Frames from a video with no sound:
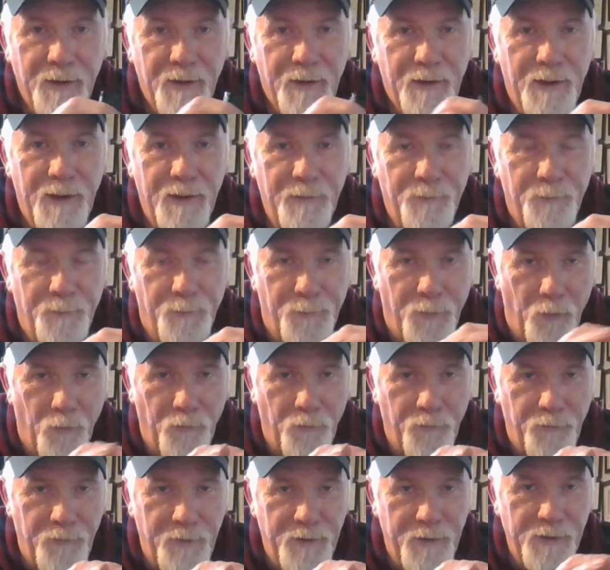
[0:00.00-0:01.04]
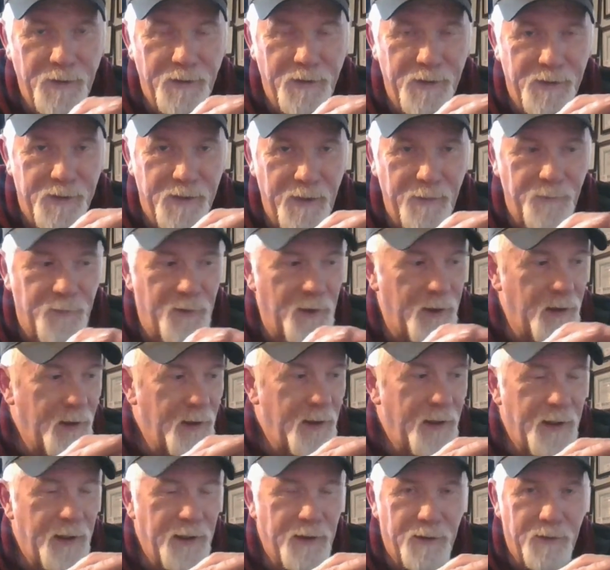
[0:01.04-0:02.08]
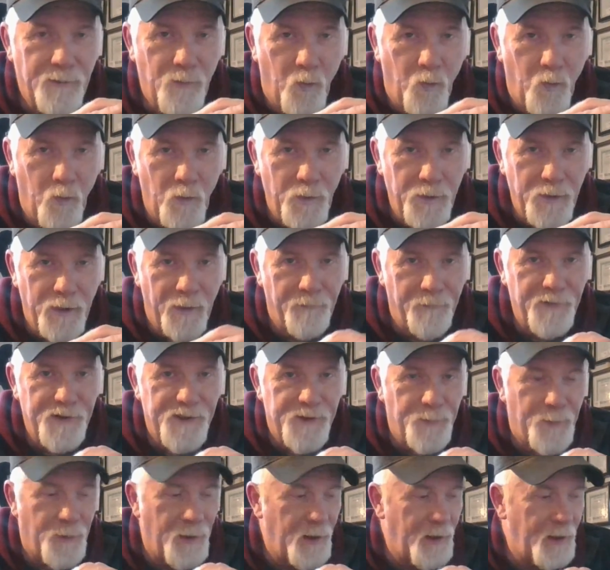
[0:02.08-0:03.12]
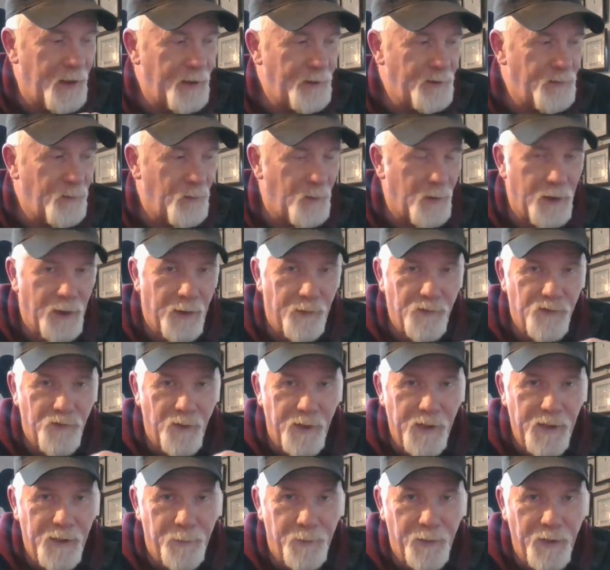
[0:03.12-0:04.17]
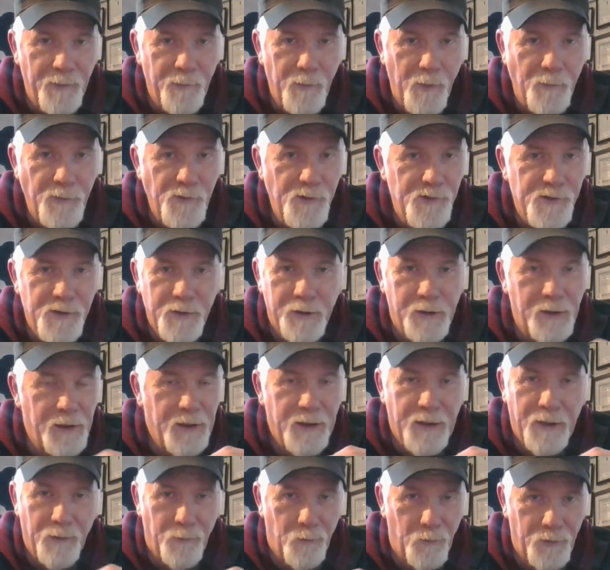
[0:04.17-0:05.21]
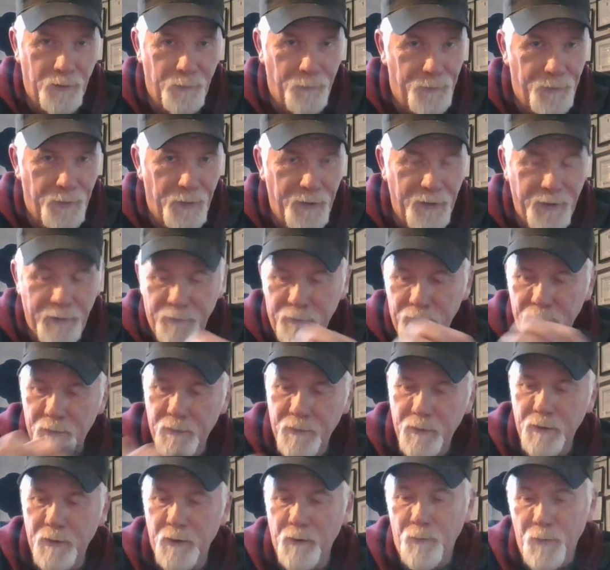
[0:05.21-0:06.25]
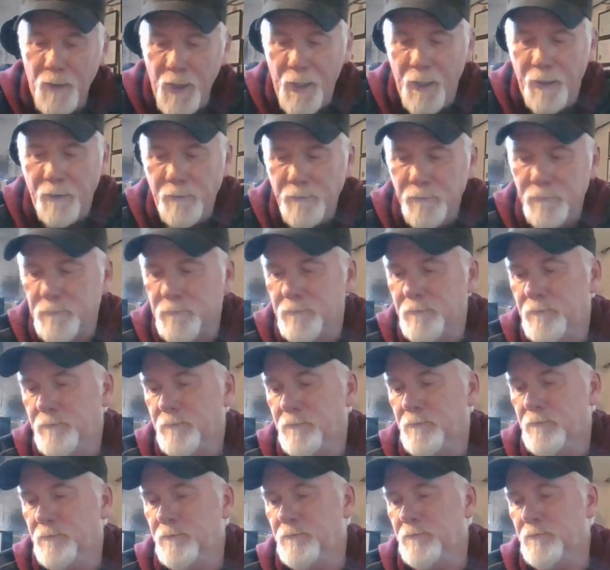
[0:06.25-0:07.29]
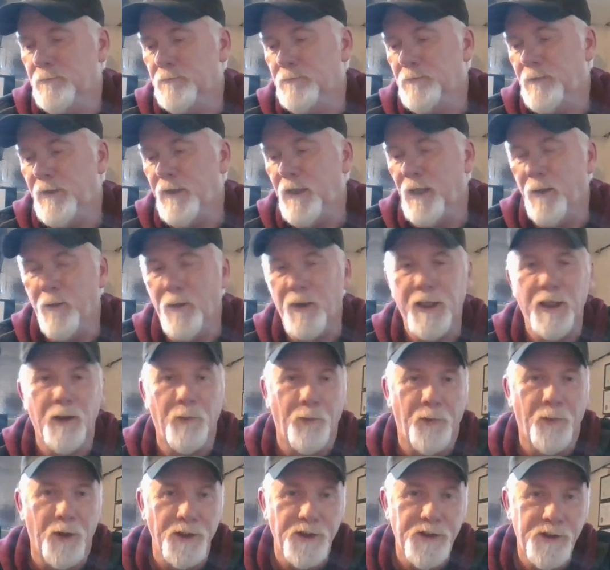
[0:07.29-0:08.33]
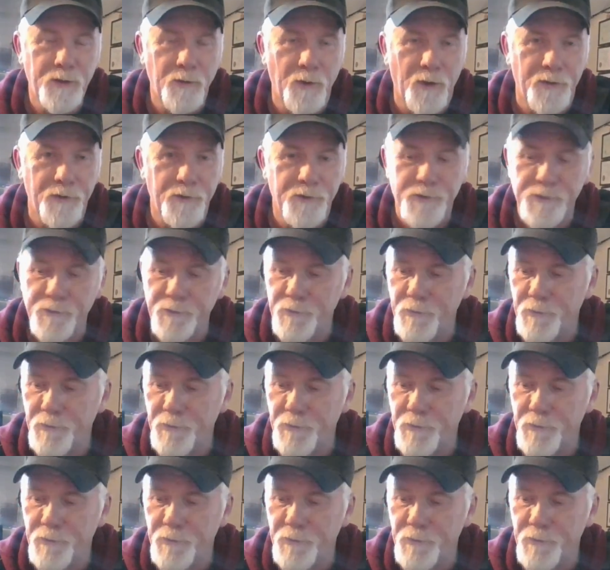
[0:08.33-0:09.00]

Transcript: They both did the same thing. It would not respond. When I was ready to play my music, it wouldn't play. But, and I went out and bought two others.